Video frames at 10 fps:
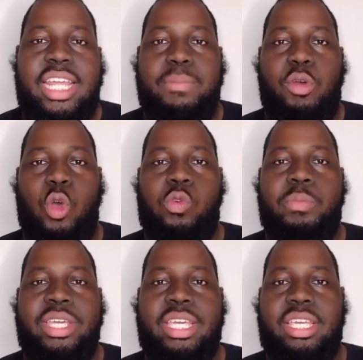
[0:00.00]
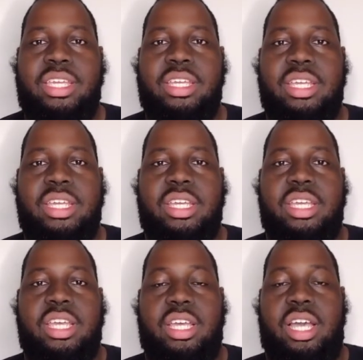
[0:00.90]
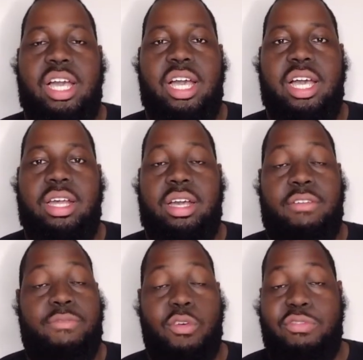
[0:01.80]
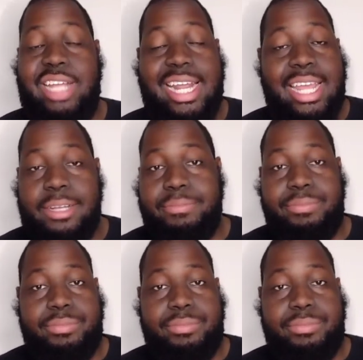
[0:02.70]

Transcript: Nick Boyle will be uh, a fourth tight end.